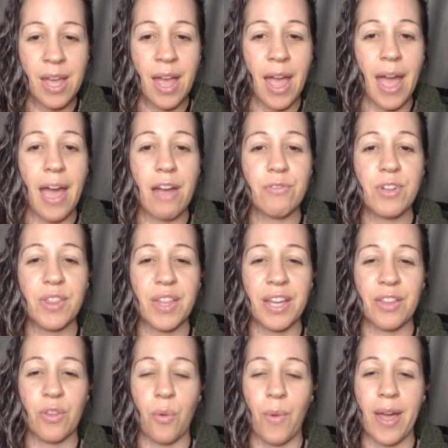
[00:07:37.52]
Everything
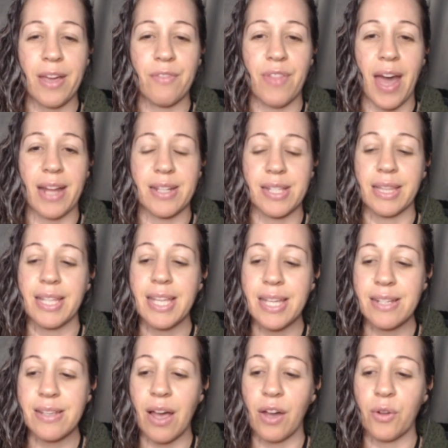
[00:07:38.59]
in the way of that,
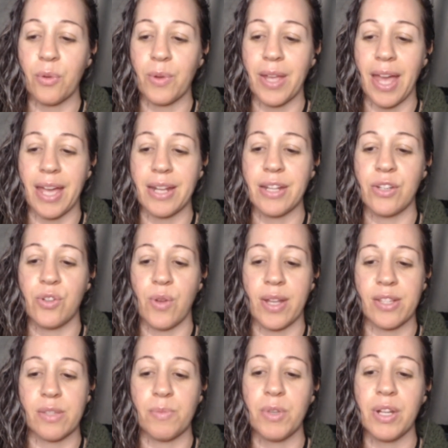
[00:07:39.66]
delete, uncreate, and
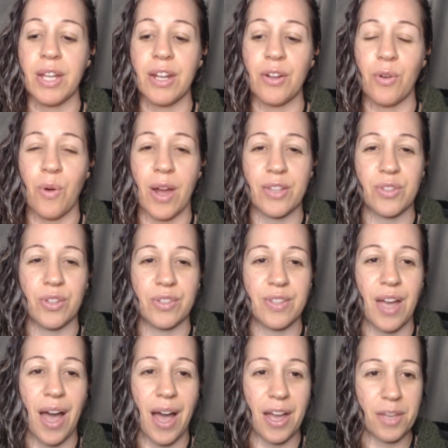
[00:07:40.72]
transmute it across all
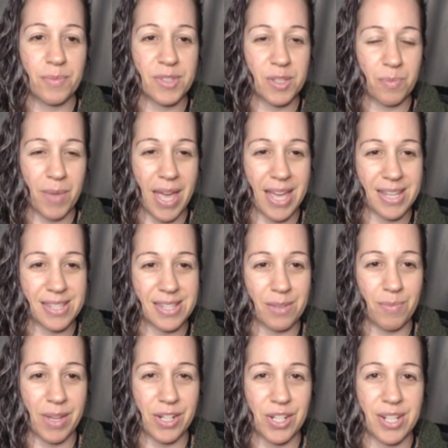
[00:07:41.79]
time, space,
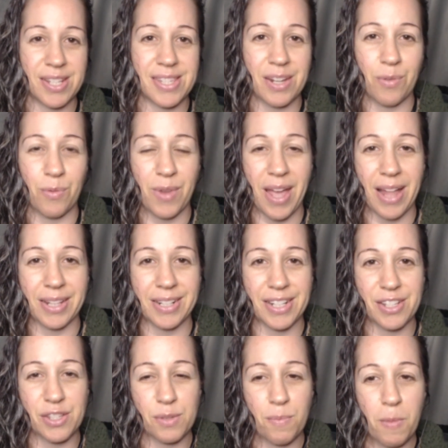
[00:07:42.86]
dimensions, and
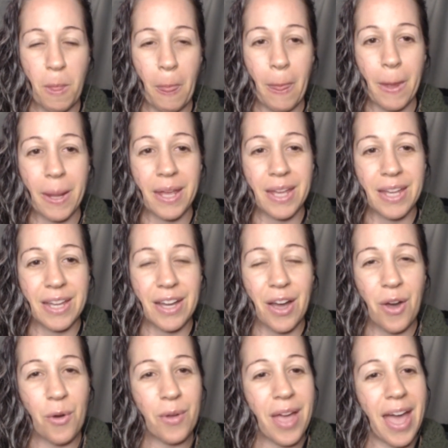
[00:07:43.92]
realities.
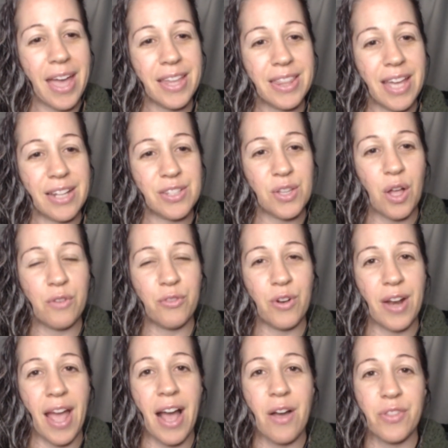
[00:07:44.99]
Okay, that's all for
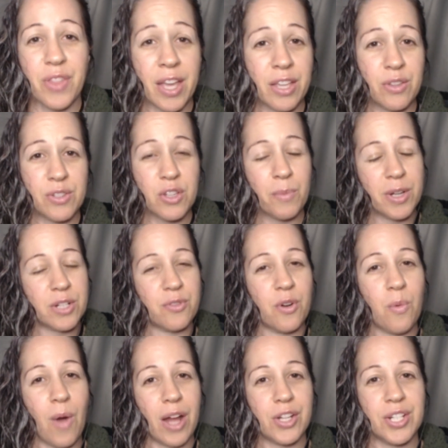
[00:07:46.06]
now. Thank you so much for
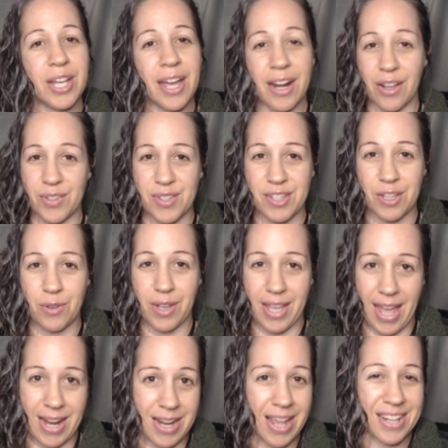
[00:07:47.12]
watching, and I'll see you
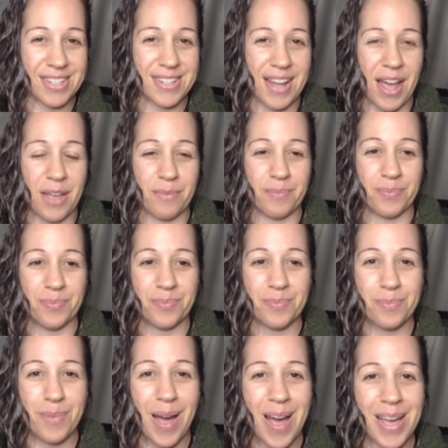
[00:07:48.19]
again next time.
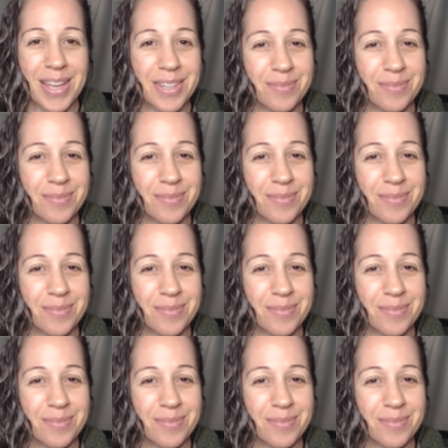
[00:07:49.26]
Bye.